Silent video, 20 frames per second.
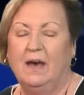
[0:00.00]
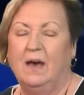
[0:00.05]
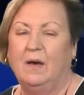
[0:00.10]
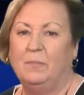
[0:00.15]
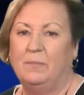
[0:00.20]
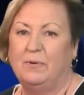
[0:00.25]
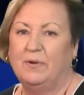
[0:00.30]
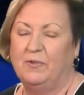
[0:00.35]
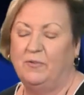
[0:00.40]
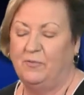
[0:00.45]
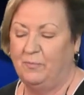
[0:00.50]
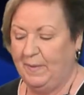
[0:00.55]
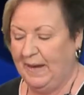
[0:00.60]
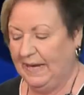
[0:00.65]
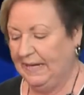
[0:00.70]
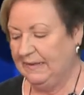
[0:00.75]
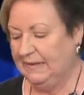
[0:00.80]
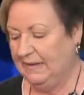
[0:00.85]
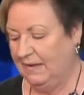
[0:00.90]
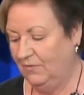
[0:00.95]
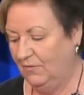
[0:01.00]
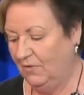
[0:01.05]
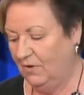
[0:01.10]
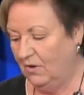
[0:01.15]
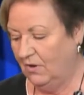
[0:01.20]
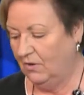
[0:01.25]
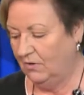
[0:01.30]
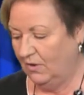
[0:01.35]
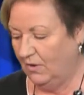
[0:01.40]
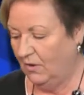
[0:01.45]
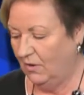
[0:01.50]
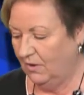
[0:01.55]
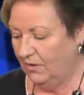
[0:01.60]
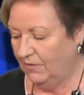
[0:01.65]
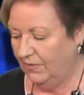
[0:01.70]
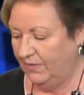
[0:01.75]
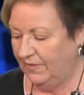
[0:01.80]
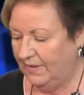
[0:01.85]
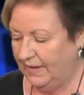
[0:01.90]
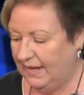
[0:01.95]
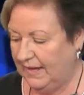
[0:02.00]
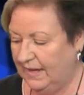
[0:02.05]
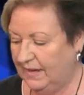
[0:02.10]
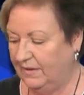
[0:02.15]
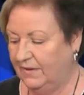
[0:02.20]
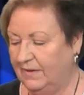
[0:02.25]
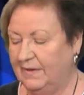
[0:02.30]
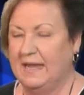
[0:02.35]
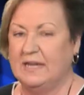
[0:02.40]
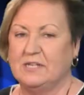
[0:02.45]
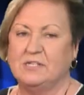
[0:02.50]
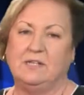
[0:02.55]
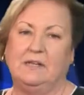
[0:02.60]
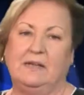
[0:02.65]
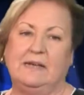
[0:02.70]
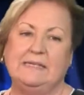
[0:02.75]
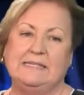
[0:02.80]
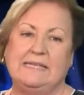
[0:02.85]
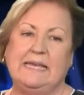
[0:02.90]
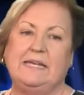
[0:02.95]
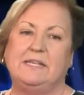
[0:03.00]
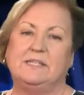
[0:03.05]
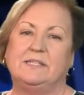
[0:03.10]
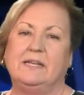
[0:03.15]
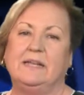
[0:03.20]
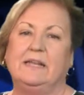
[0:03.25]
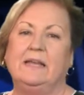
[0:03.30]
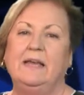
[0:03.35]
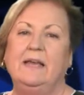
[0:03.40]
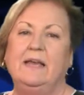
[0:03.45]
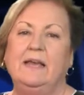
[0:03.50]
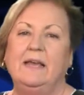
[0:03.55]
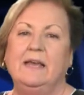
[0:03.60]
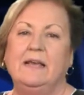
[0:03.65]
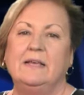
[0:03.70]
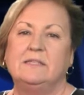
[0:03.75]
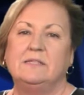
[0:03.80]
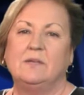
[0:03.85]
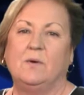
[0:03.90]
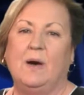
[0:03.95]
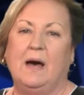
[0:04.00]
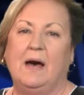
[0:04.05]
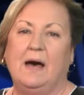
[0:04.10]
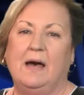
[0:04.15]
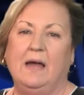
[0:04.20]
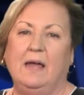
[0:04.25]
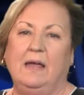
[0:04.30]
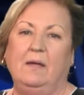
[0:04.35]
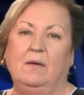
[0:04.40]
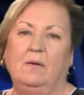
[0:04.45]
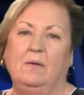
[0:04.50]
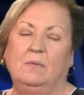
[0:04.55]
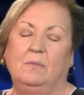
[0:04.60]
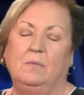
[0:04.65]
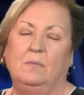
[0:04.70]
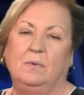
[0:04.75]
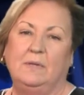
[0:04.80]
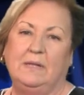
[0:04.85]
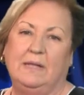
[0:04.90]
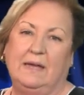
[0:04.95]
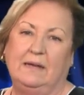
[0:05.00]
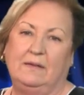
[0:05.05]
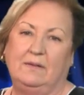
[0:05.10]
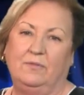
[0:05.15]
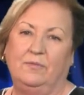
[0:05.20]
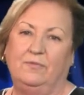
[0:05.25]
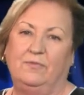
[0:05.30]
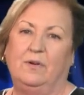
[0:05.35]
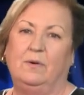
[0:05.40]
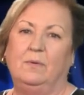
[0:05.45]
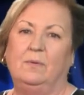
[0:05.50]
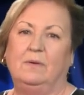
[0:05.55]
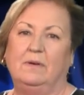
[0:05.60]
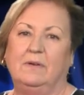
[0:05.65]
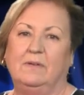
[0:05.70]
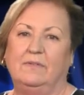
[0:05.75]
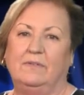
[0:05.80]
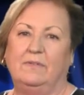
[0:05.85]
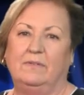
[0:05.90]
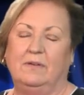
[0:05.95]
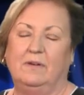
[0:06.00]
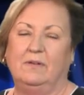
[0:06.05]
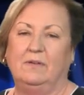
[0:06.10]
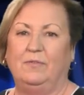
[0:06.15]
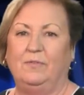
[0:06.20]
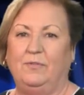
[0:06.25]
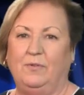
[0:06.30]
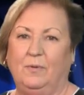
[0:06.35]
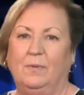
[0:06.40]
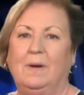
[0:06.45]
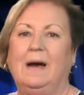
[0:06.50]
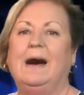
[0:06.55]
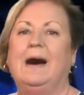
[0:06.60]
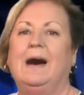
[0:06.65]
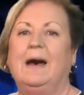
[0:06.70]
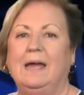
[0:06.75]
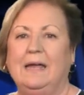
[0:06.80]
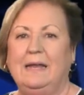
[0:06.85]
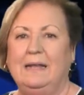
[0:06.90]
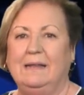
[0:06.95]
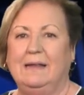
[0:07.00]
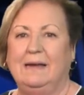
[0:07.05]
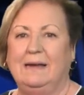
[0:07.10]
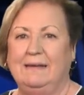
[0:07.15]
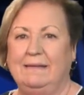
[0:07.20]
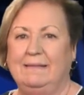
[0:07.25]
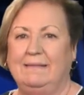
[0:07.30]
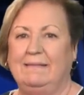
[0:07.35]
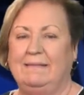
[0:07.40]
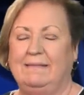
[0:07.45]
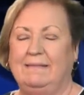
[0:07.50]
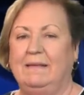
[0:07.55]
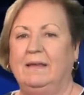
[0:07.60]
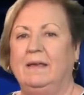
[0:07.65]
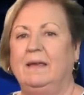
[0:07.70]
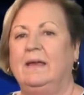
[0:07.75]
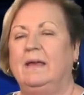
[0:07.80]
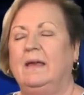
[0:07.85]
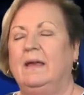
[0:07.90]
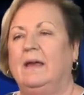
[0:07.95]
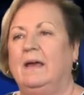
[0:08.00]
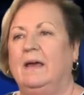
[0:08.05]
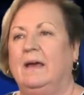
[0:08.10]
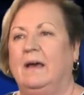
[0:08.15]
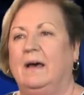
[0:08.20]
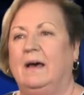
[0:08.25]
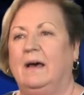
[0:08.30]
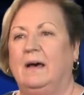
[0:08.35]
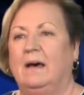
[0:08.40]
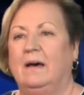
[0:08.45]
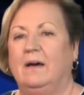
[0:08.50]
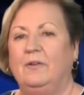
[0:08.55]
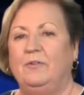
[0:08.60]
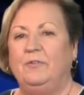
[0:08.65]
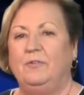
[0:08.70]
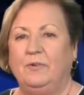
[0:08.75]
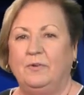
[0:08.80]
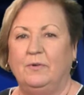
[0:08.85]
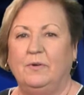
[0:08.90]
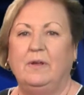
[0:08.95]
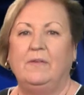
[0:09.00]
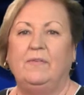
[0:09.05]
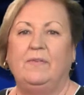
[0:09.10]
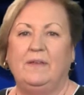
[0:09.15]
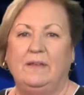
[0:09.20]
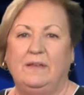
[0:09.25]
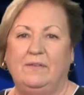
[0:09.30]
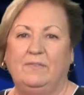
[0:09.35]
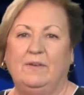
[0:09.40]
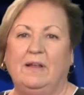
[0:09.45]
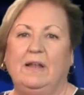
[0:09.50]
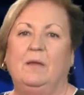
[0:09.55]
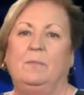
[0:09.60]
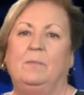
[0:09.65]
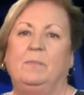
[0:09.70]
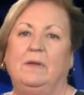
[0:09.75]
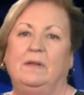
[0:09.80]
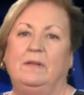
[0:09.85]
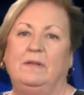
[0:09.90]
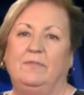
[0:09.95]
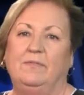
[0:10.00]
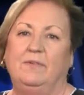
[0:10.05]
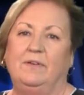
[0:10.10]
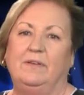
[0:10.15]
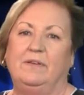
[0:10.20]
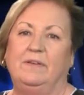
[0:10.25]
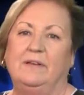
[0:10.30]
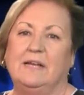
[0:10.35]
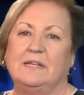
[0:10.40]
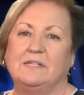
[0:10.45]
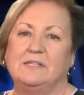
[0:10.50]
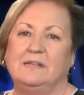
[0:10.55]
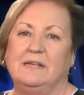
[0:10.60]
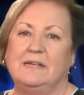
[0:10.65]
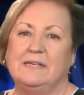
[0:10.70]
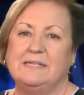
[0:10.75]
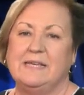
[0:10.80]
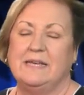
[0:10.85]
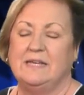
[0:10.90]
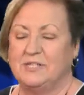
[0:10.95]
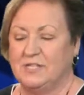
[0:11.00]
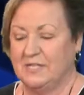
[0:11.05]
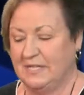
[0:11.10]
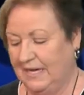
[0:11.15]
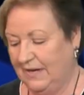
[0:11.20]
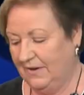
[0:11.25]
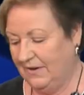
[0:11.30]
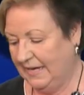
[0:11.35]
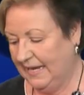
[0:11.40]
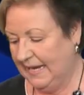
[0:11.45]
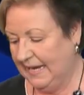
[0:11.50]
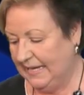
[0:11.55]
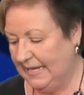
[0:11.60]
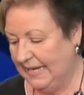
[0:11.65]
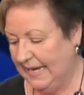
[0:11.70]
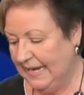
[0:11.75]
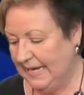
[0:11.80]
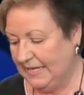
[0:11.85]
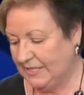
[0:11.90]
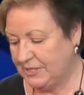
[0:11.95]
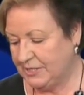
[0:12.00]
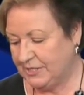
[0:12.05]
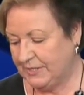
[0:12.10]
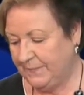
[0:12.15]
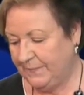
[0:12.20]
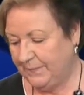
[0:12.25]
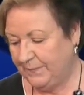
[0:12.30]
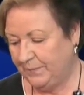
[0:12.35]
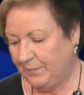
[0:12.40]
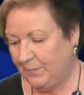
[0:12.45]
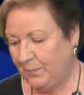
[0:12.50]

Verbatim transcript: uh, perspective on, on the internationalization. So I would like to focus on a few highlights uh, during the development of internationalization here at KTH.